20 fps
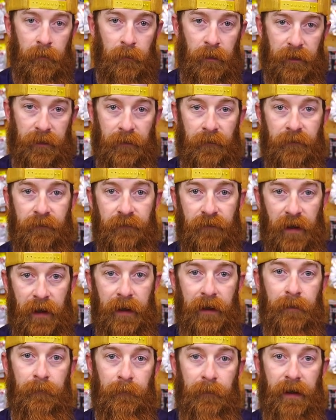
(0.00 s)
but the
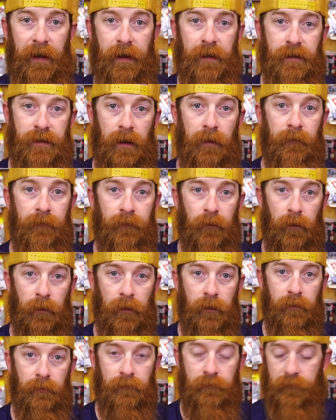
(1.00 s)
fight makes up
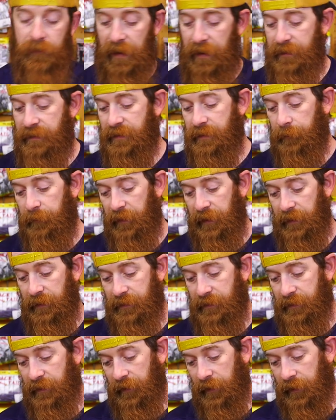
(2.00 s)
for it. That's the
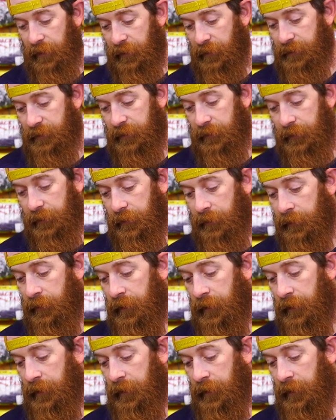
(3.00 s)
biggest thing I can tell you.